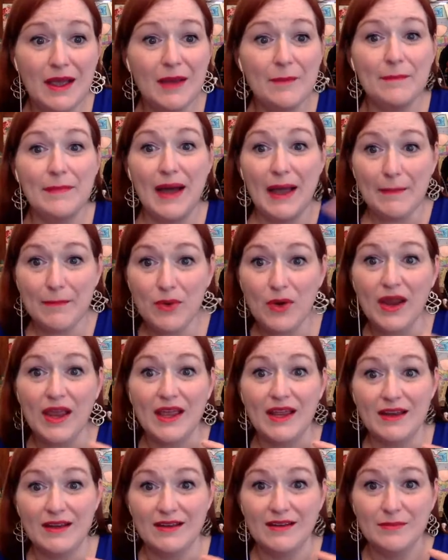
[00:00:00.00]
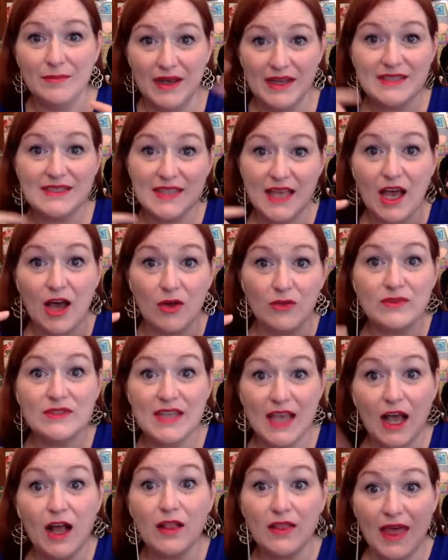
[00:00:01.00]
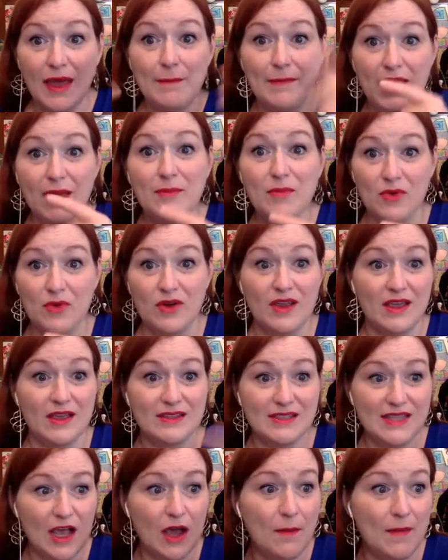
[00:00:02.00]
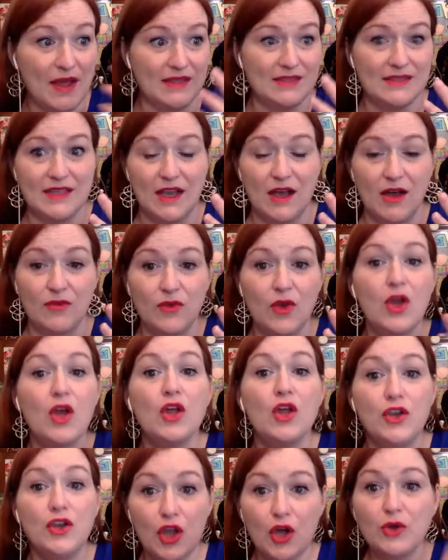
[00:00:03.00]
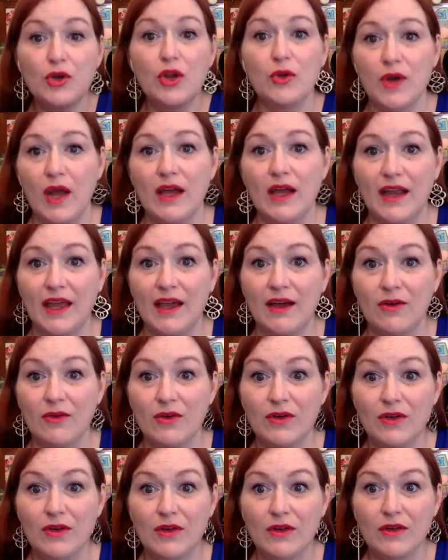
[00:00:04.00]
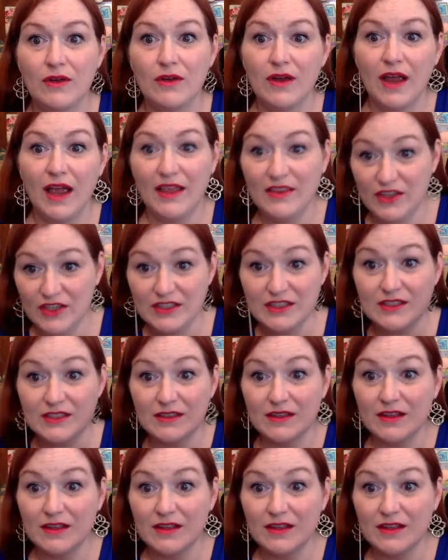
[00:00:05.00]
my brain, myself, tell that memory, tell myself, no, no, not now. And just,